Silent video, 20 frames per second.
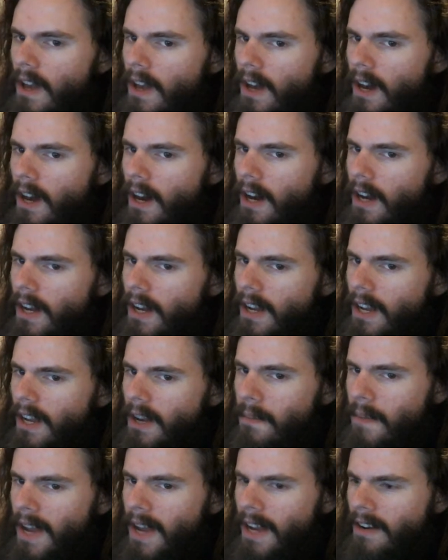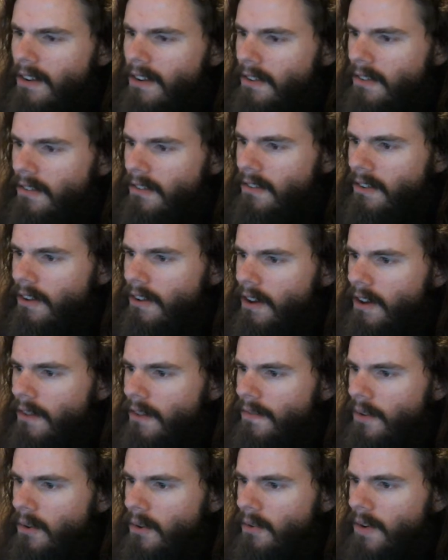Uh, commanders
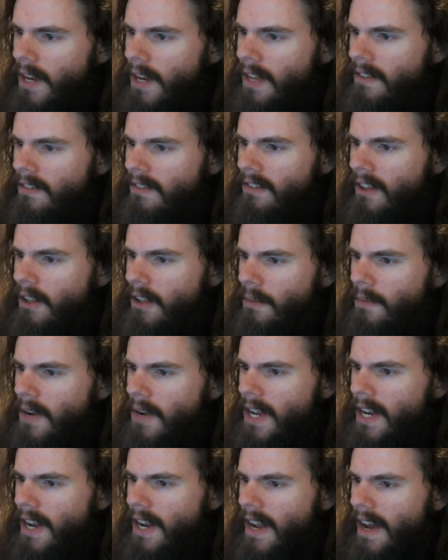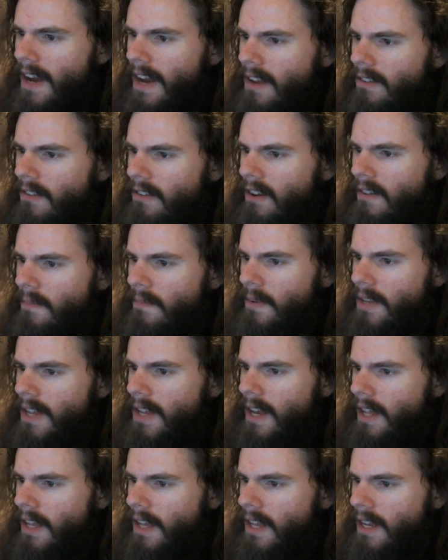of Ukraine's celebrated Azov
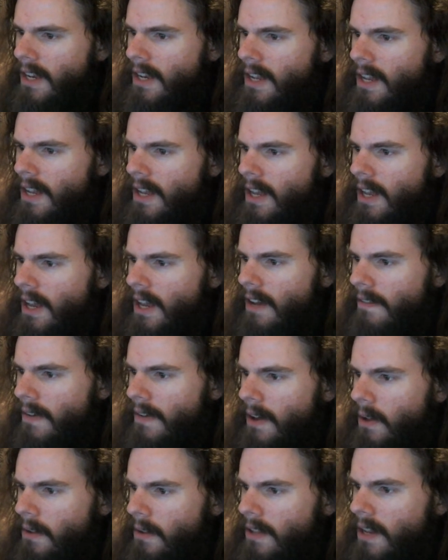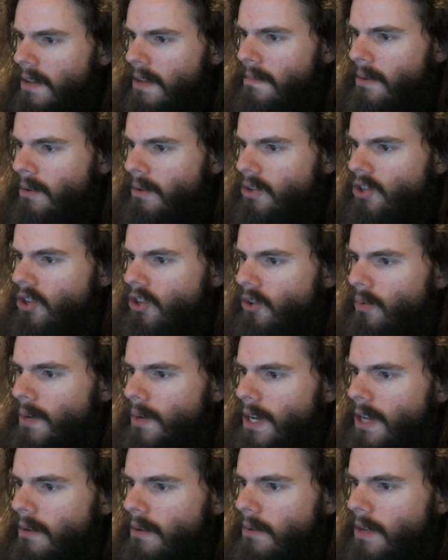battalion have held an emotional
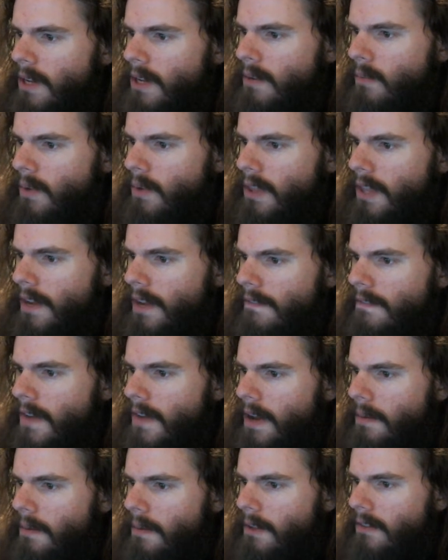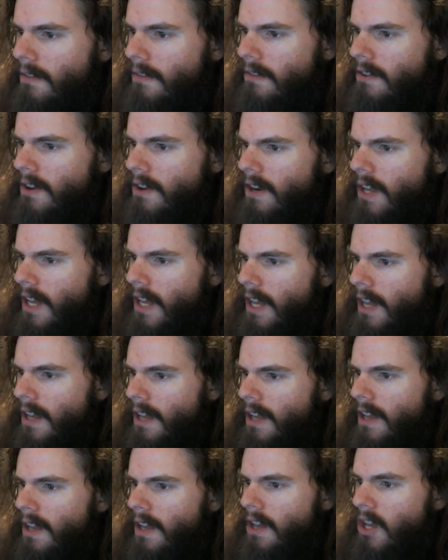reunion with their families in Turkey.
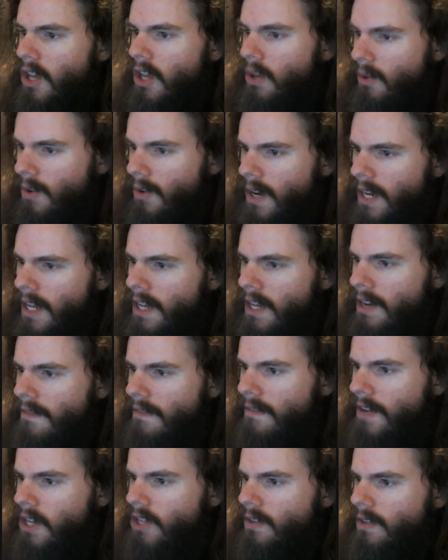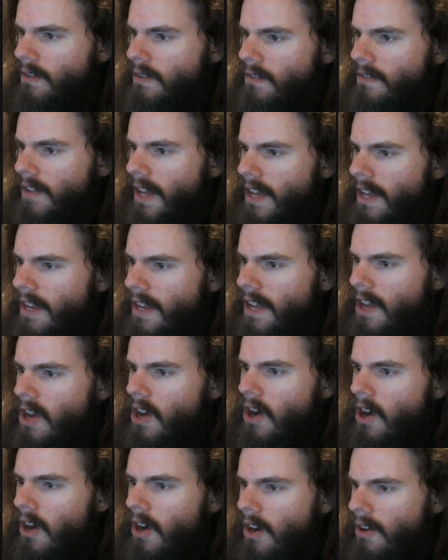Ukrainian officials said
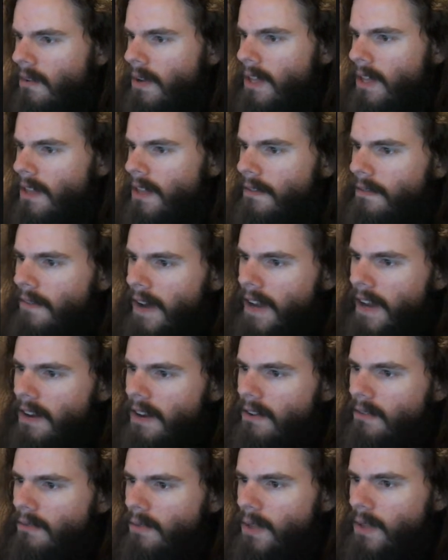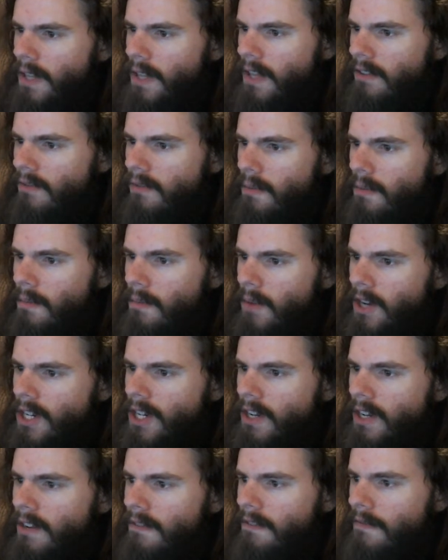honoring the fighters released from
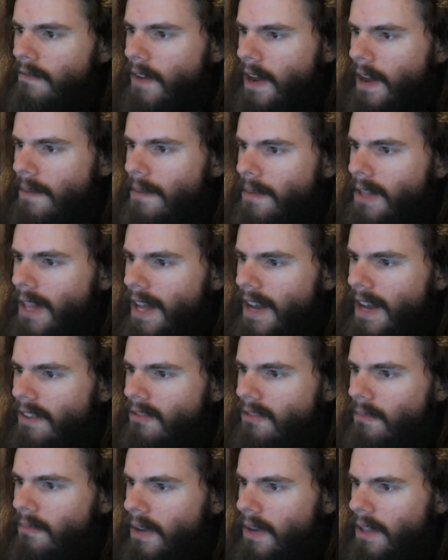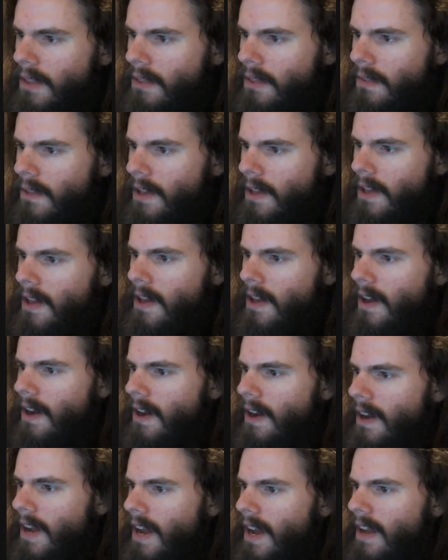Russian confinement last month
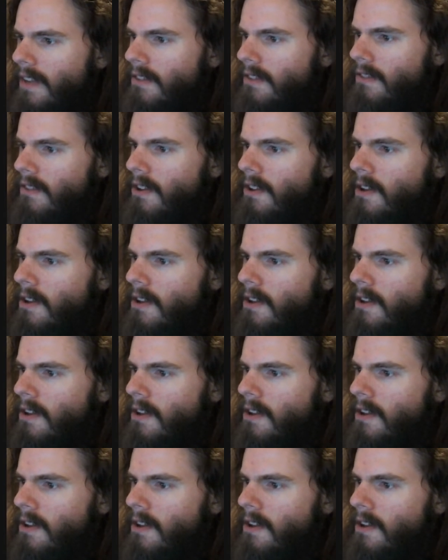uh, as